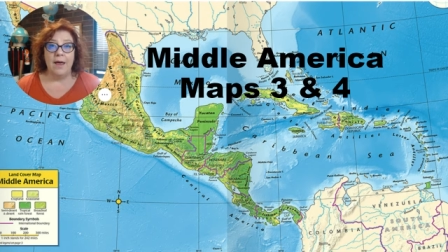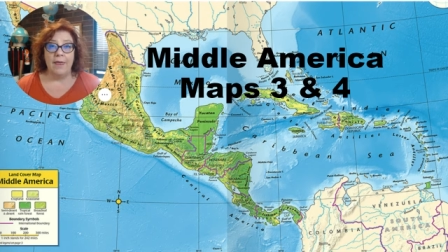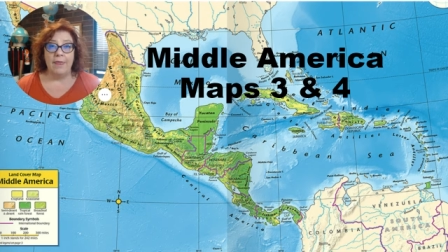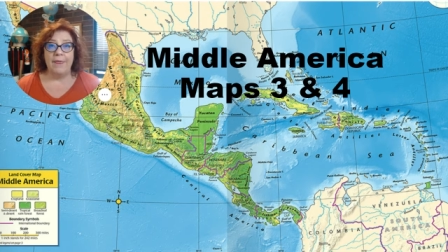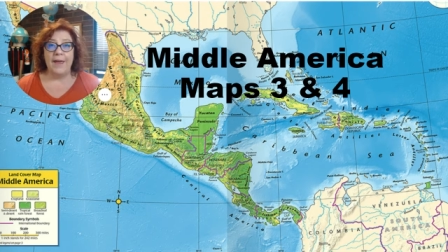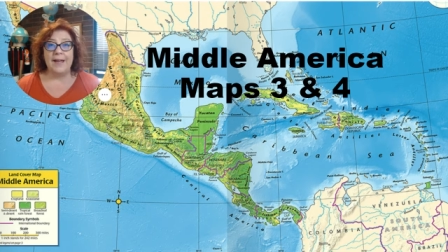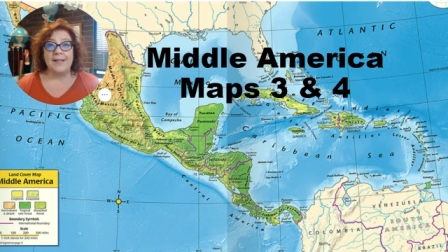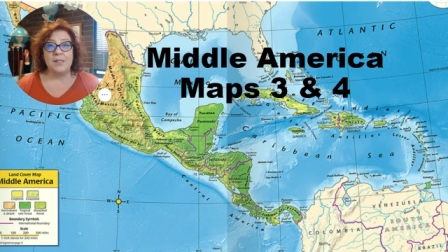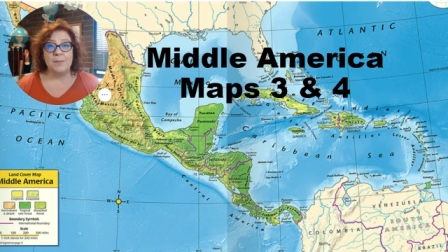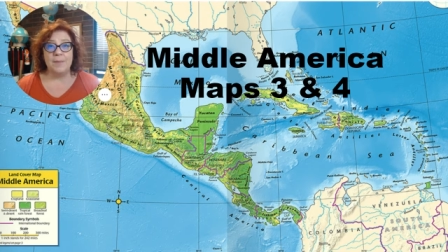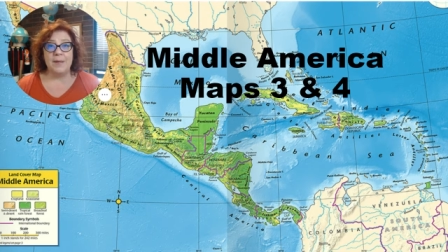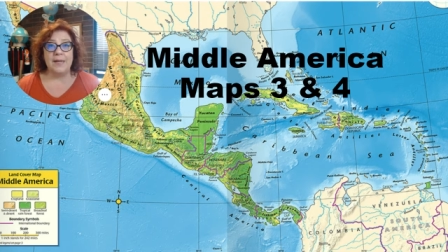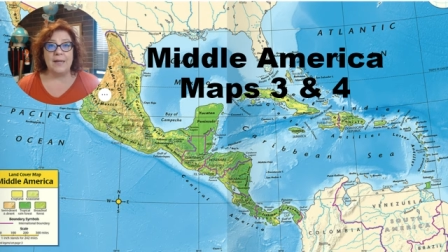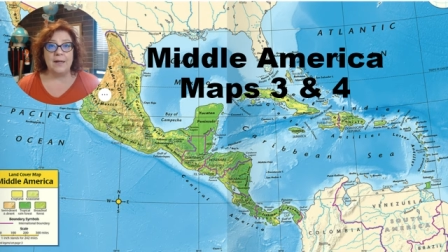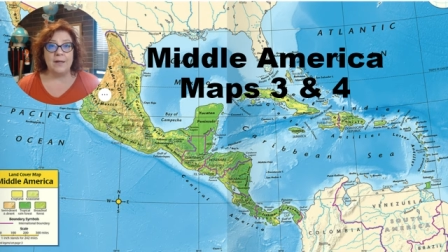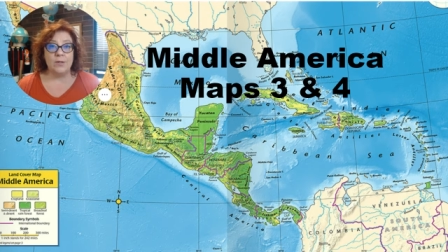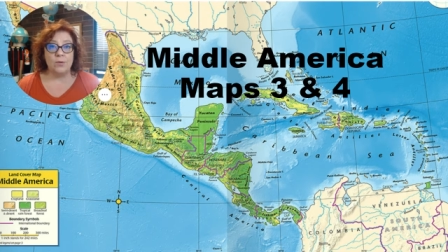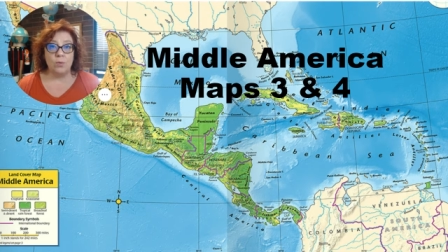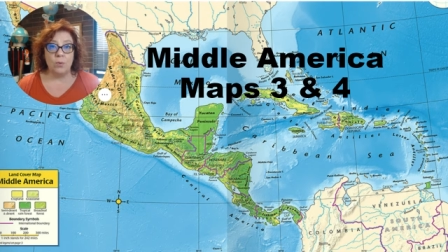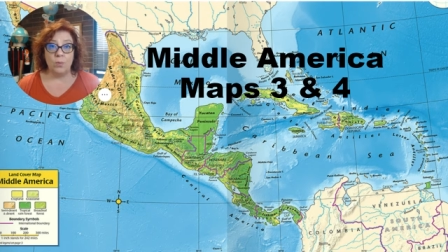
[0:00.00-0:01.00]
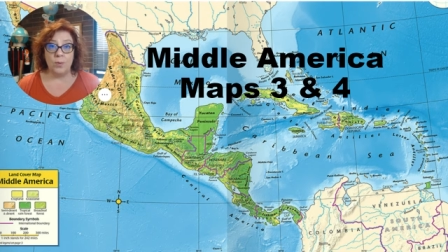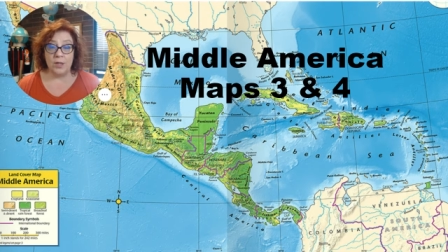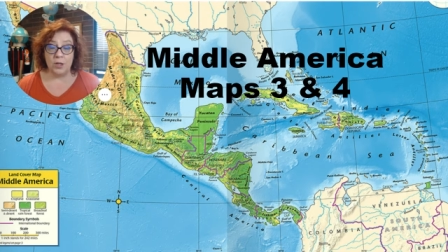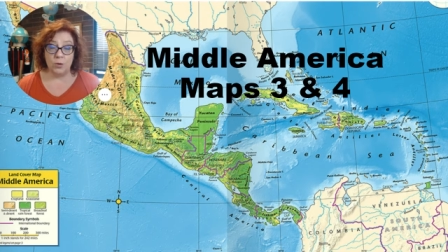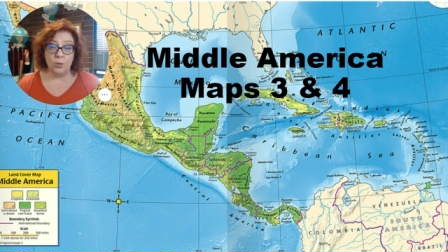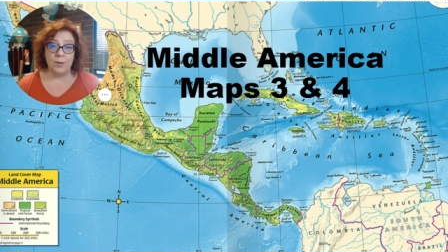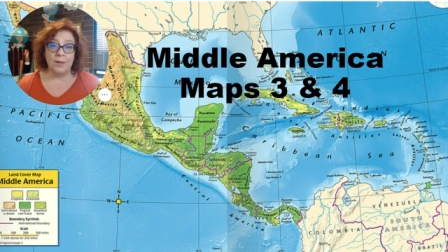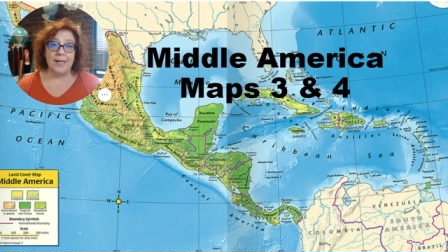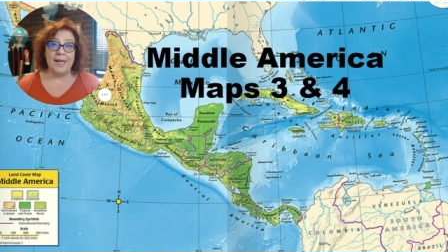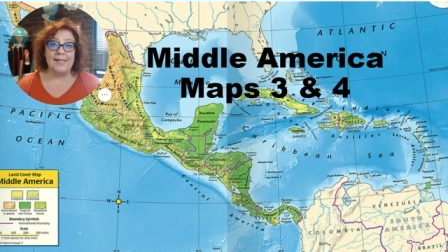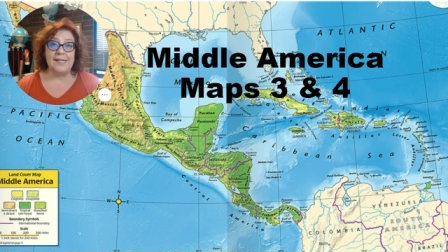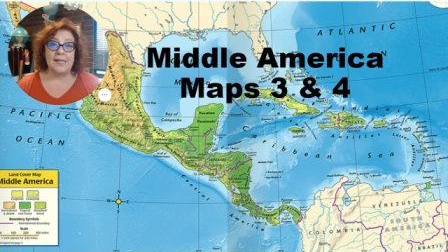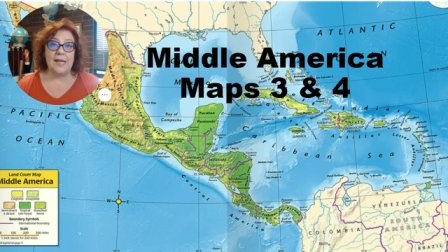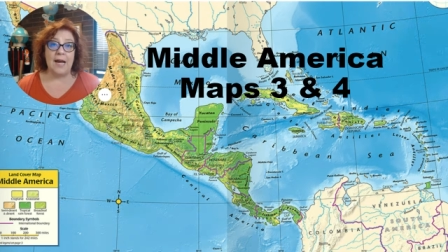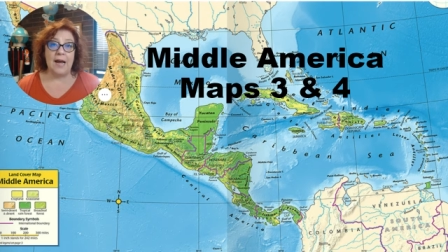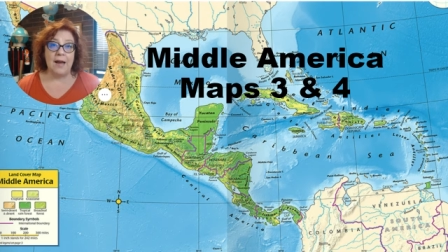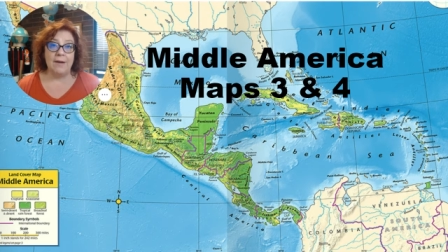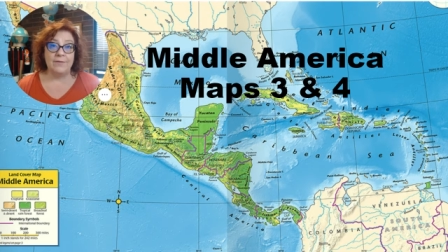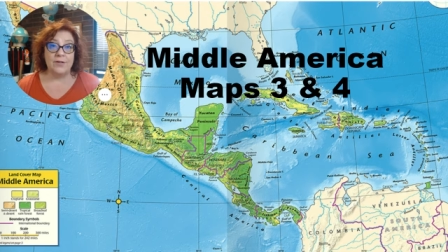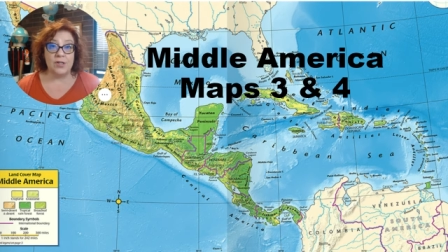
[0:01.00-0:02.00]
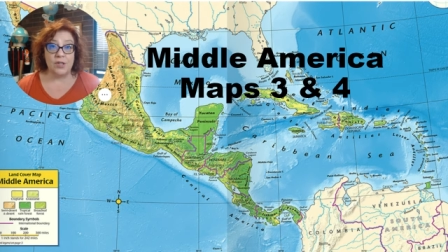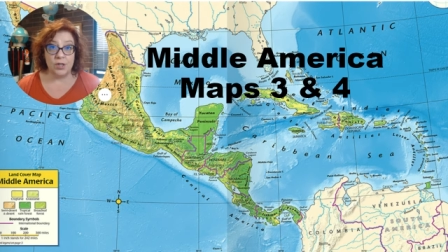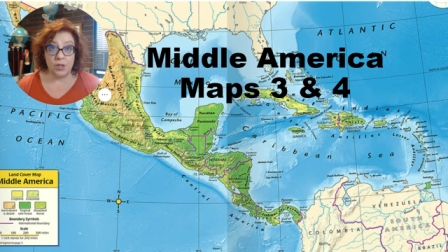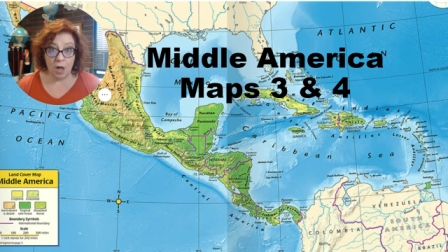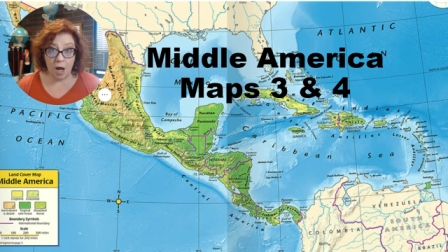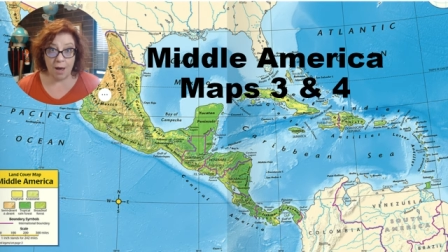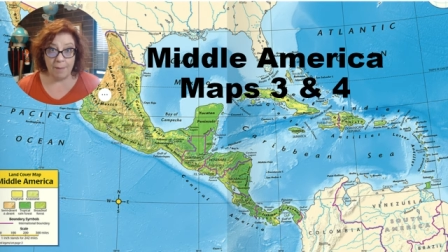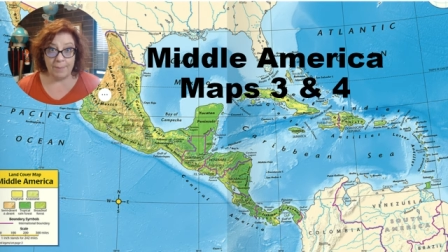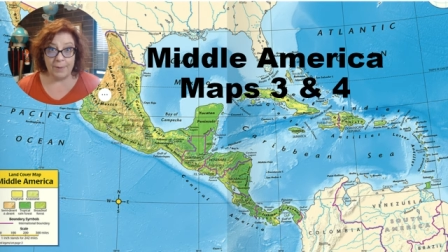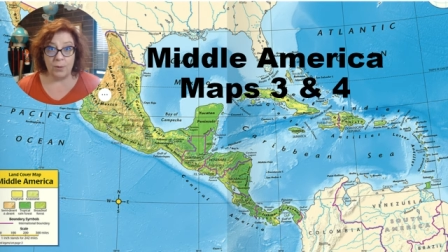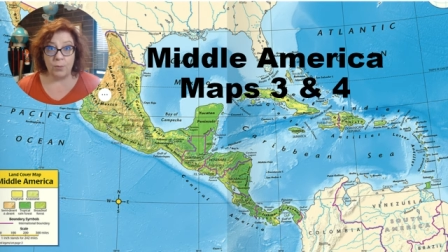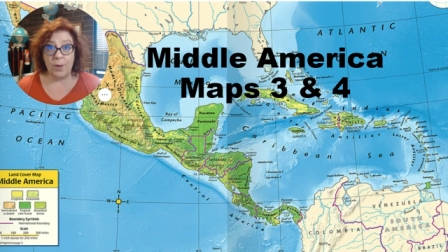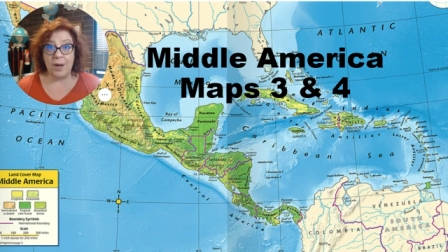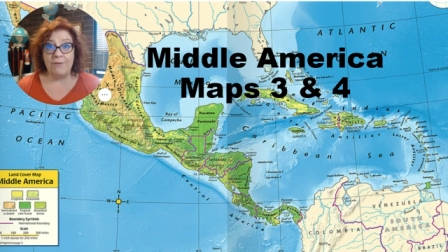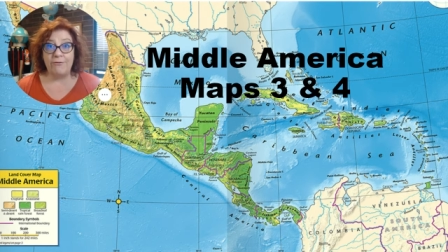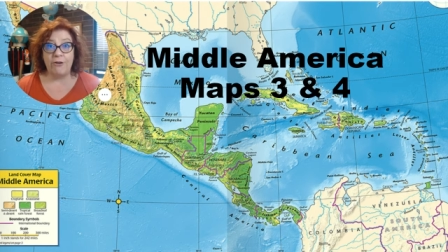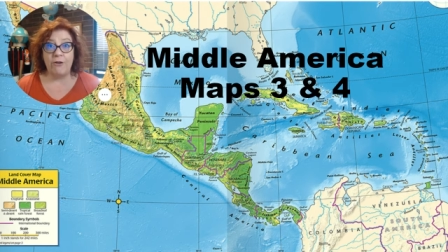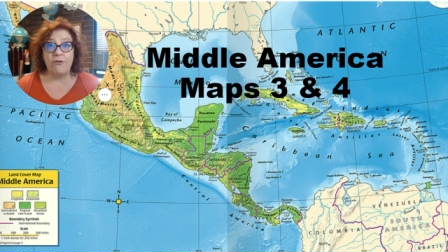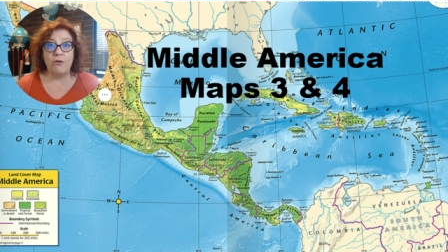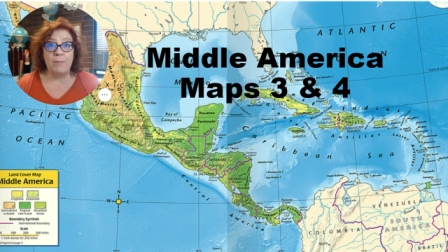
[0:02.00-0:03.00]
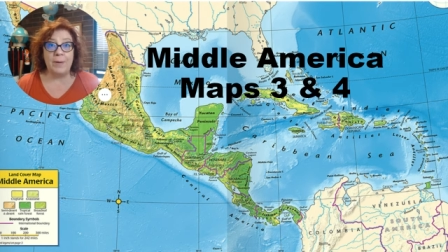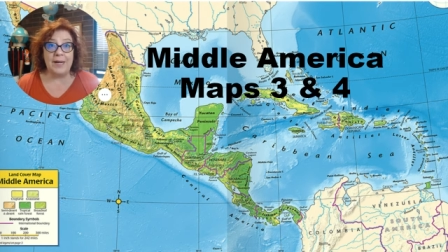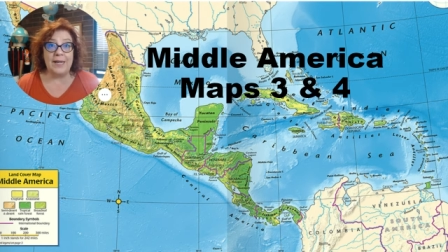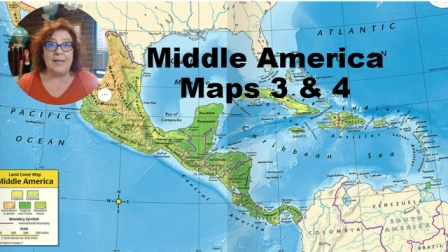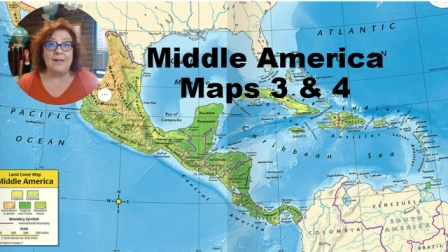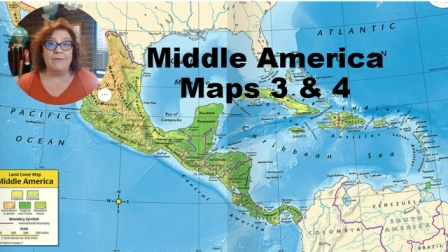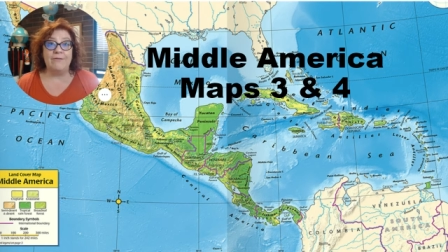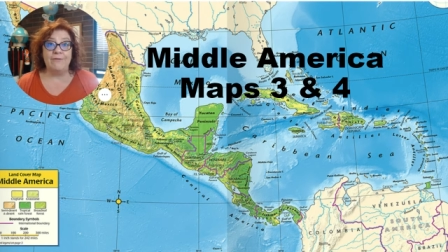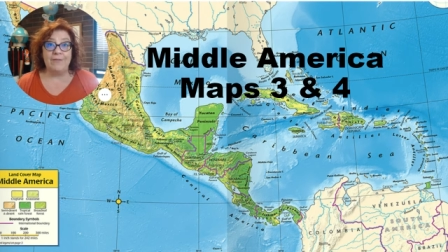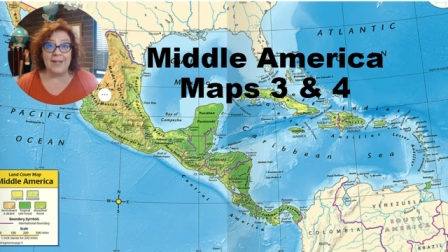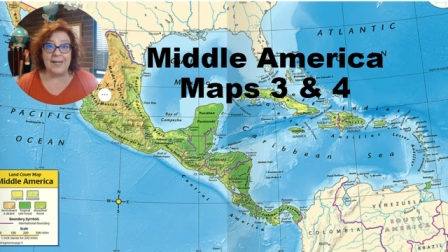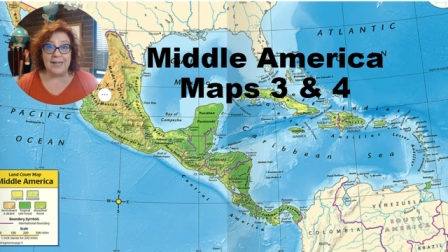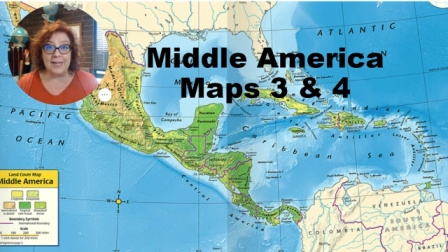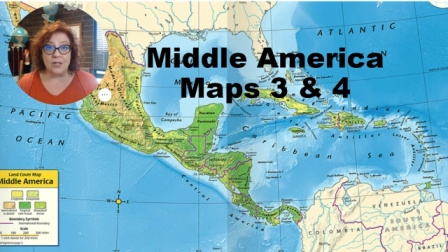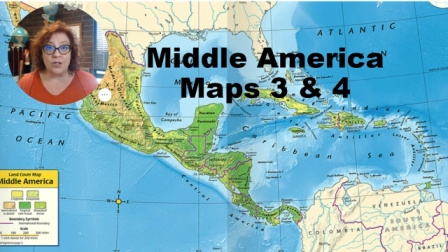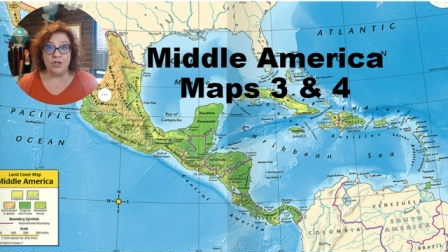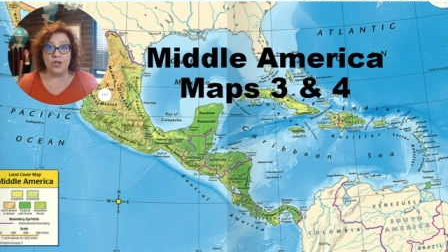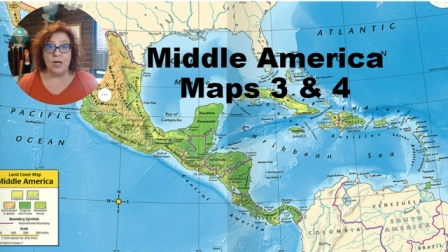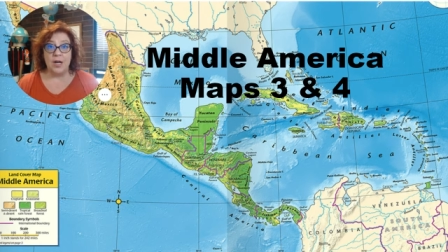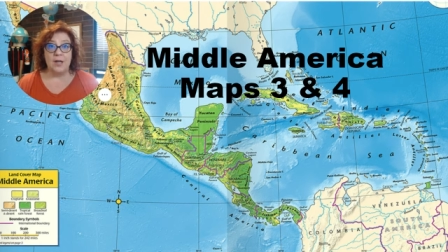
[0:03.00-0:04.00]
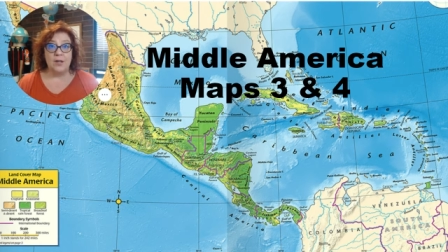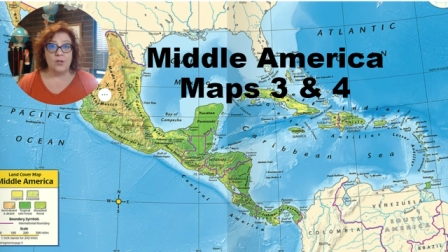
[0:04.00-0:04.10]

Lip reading: That's because when we do a lesson, I have to stop and wait for everybody to finish